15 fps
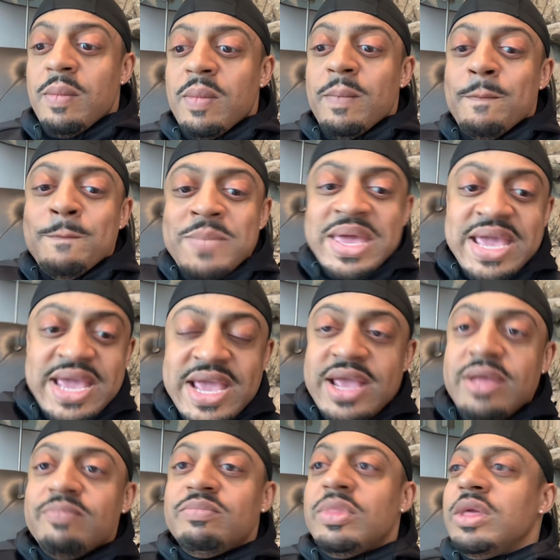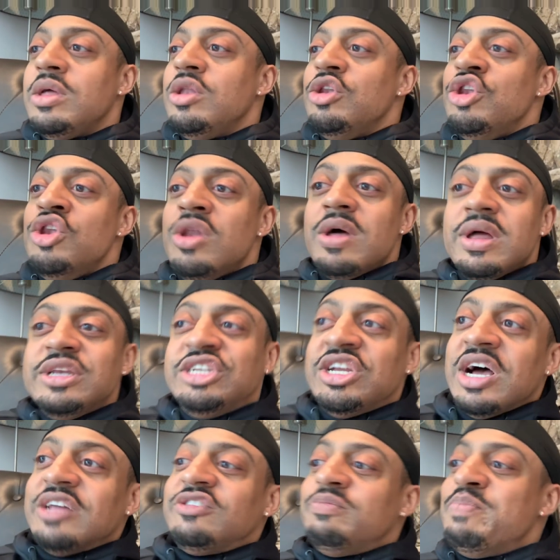me
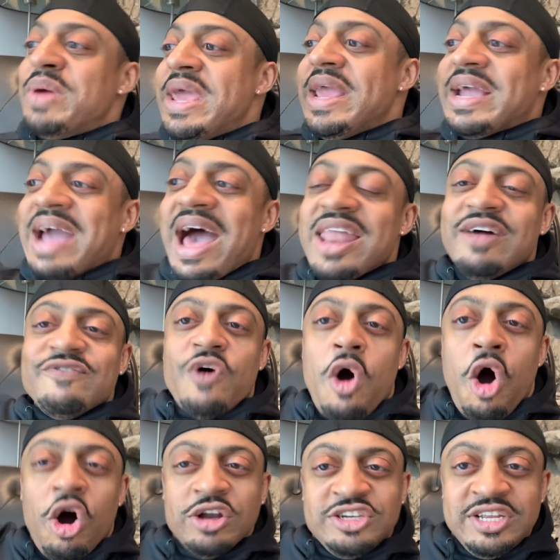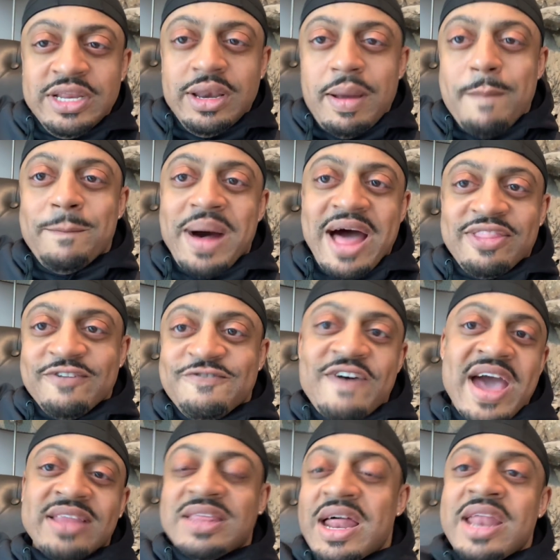just being kind of haunted by the
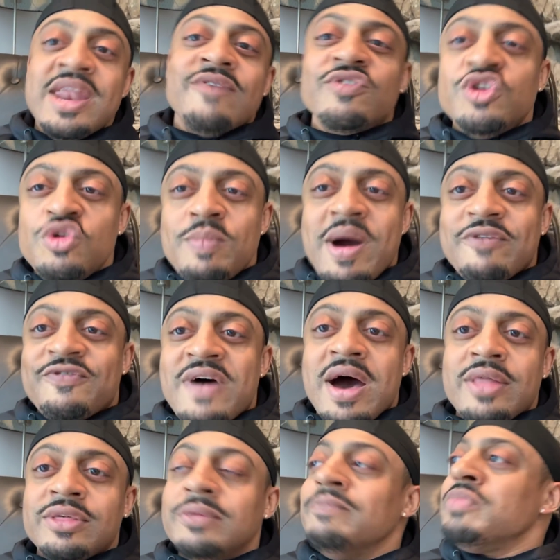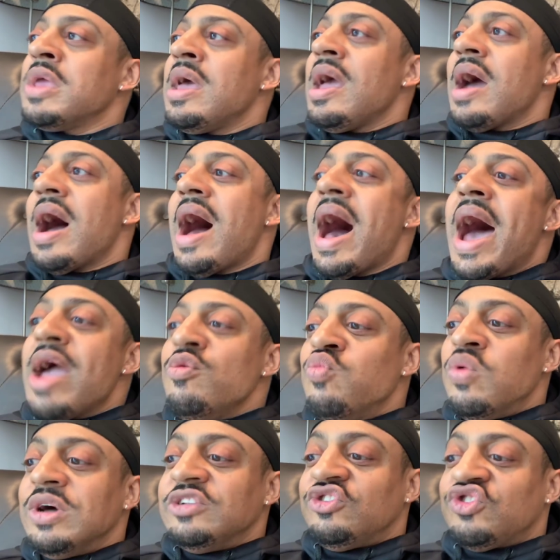fact that I never knew my father, I
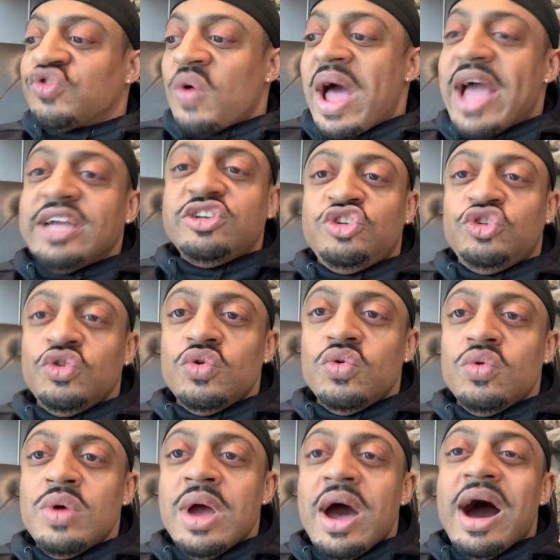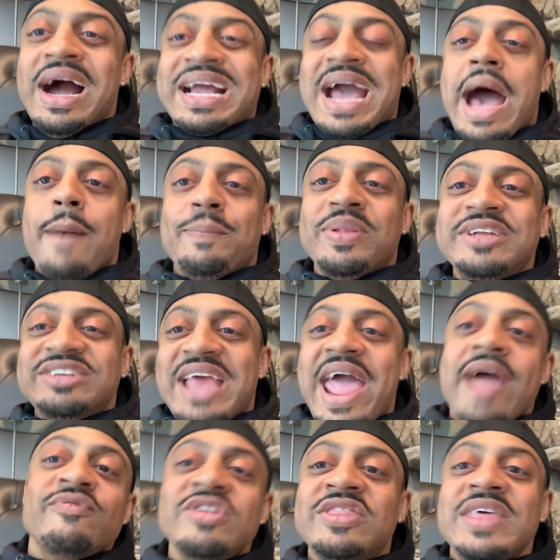was trying to accomplish
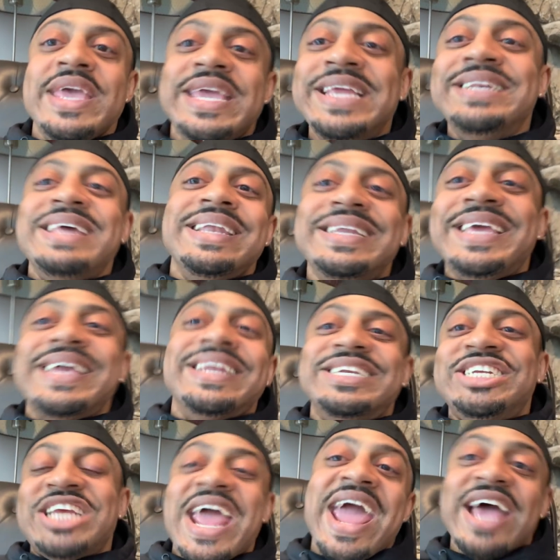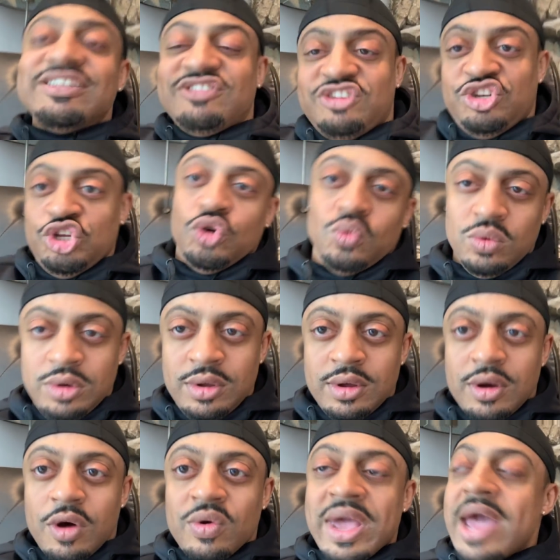everything he didn't get a chance to,
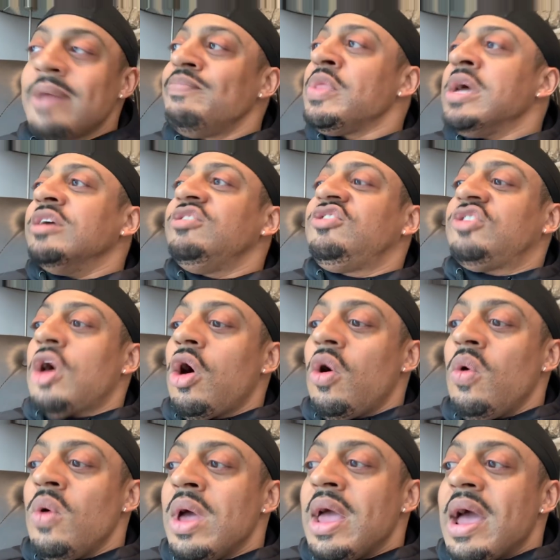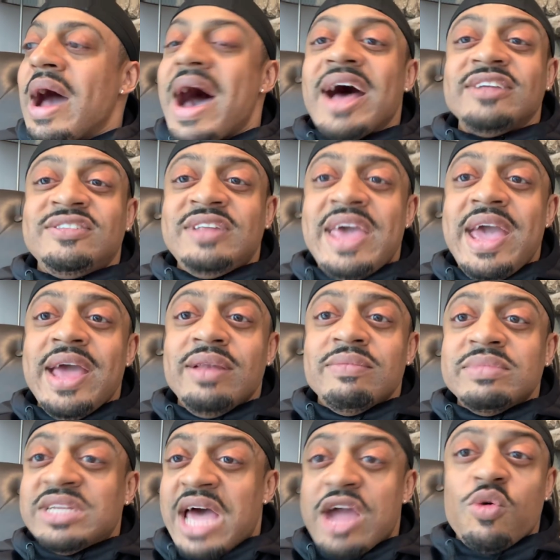okay? So I
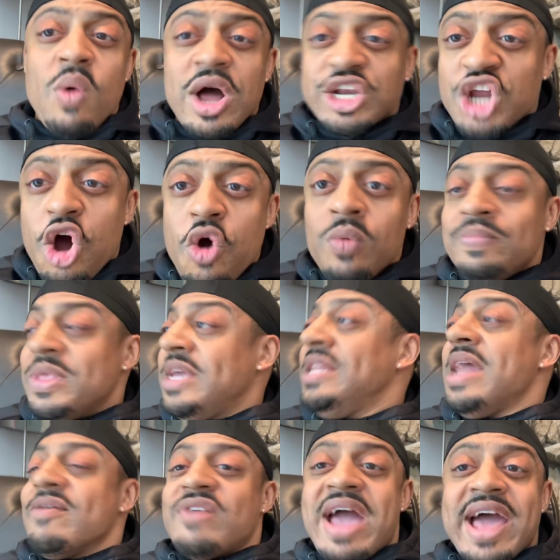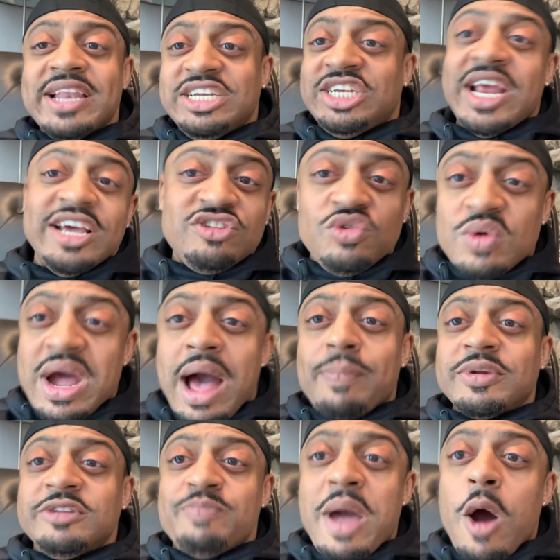said, Taekwondo, he never had a chance to
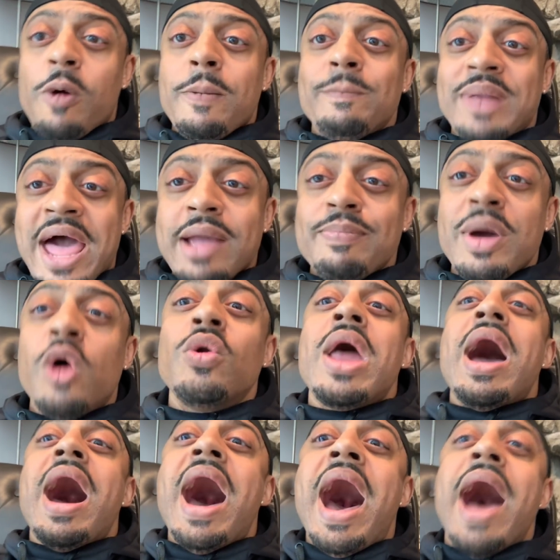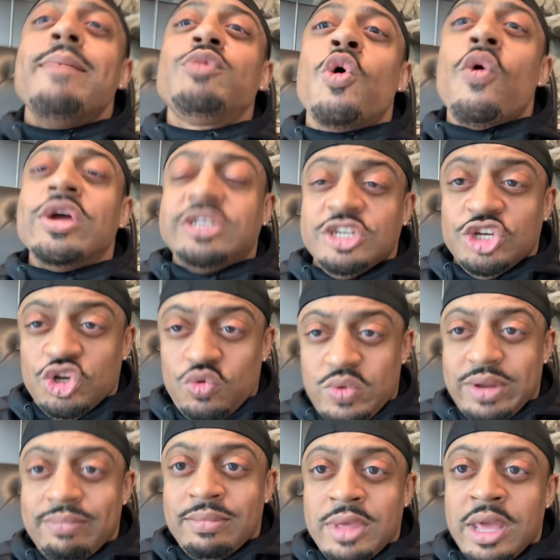accomplish black belt, I'm going to do
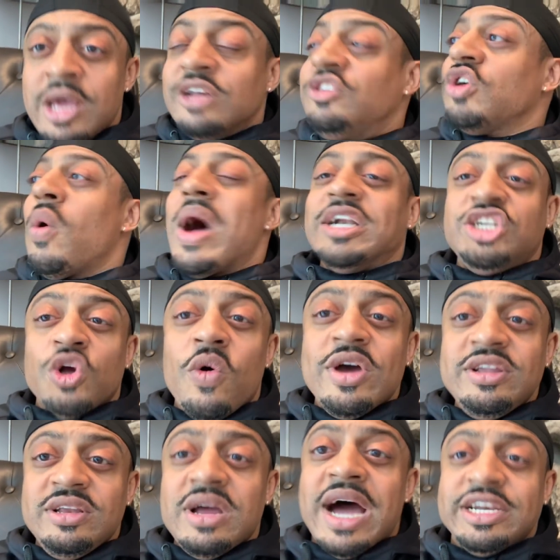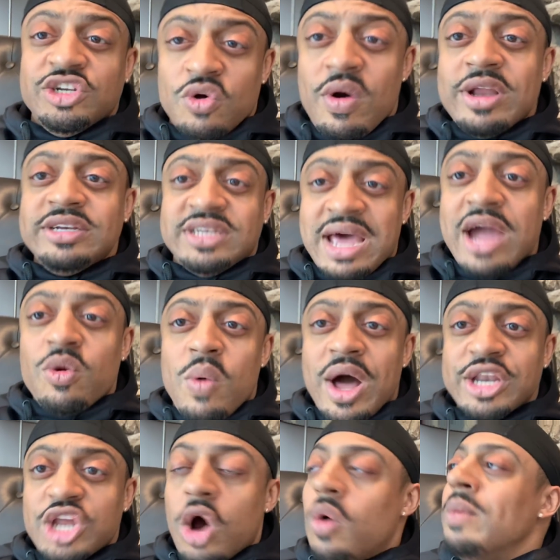it. So I joined
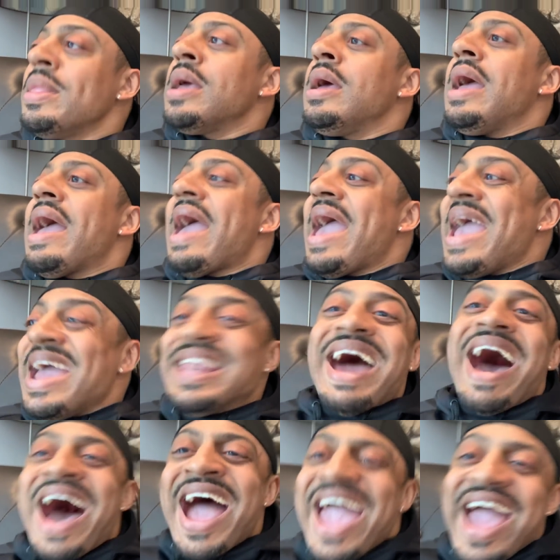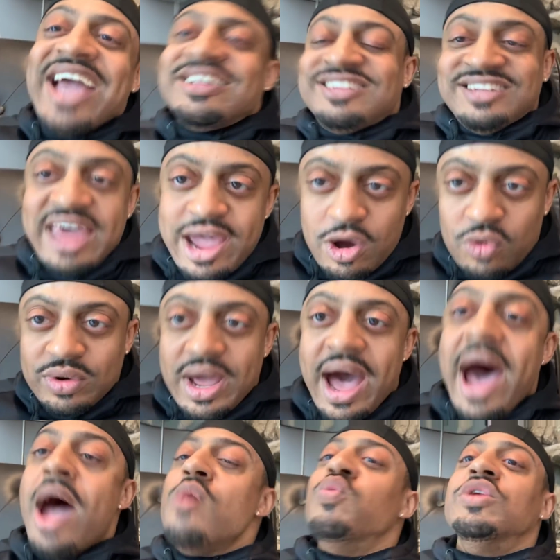Taekwondo, and I excelled.
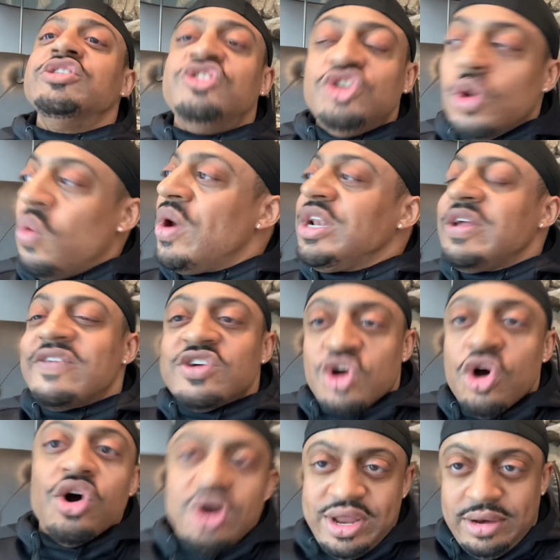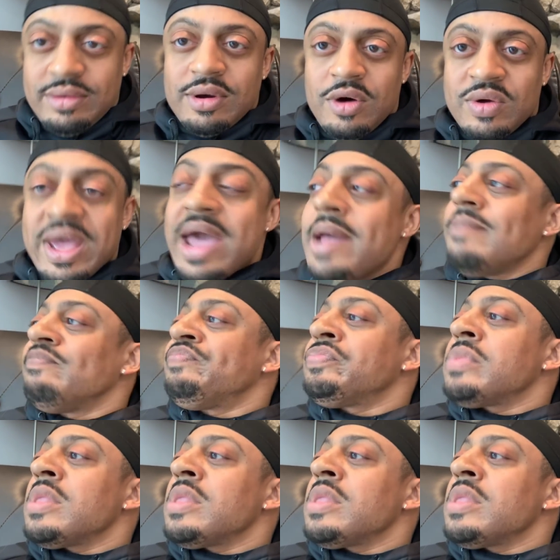I was doing good, okay?